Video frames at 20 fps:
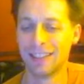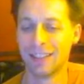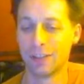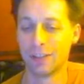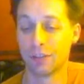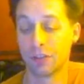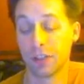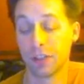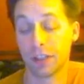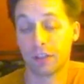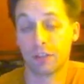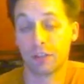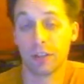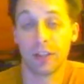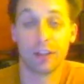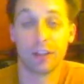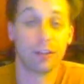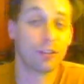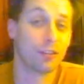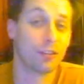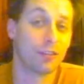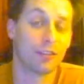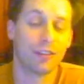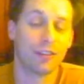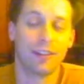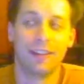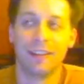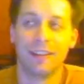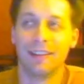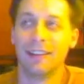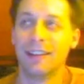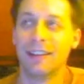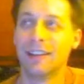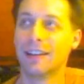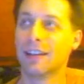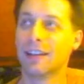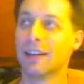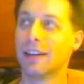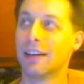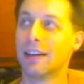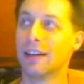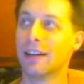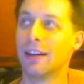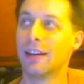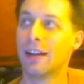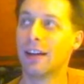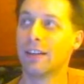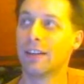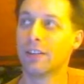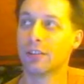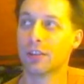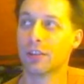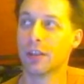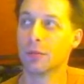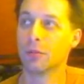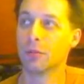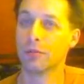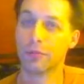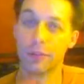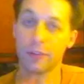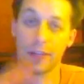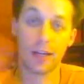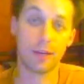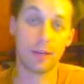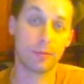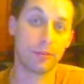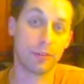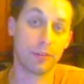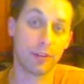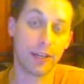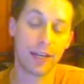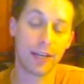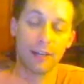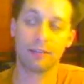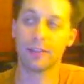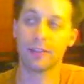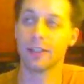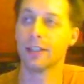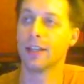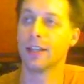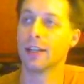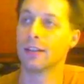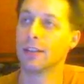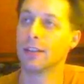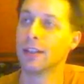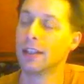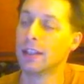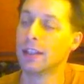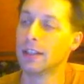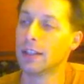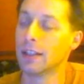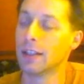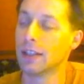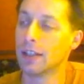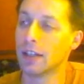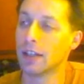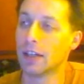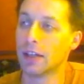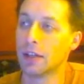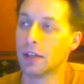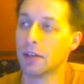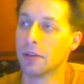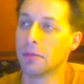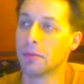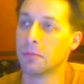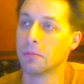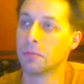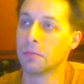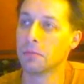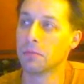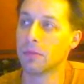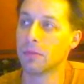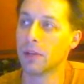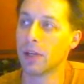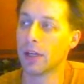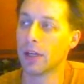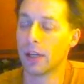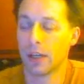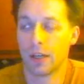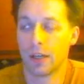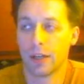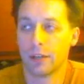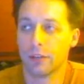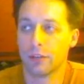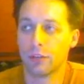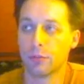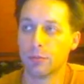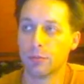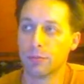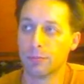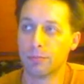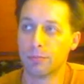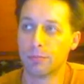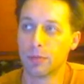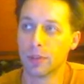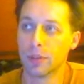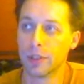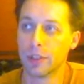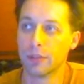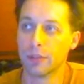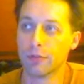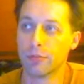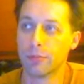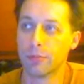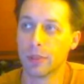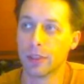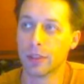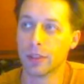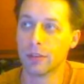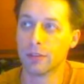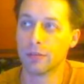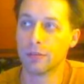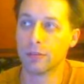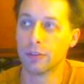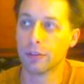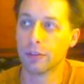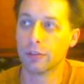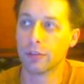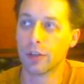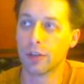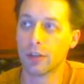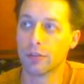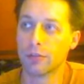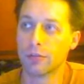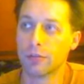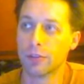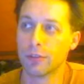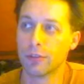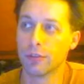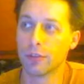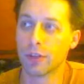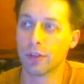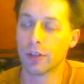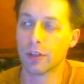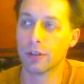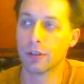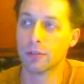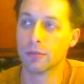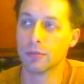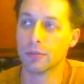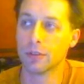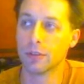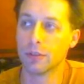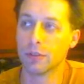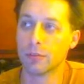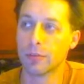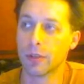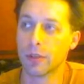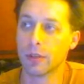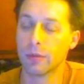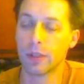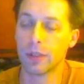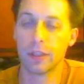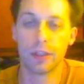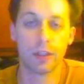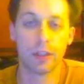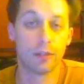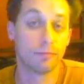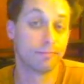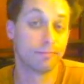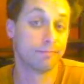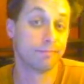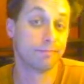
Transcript: Slick sales. Obviously I'm going for the opposite of that right now. I just believe being yourself is a better way to go.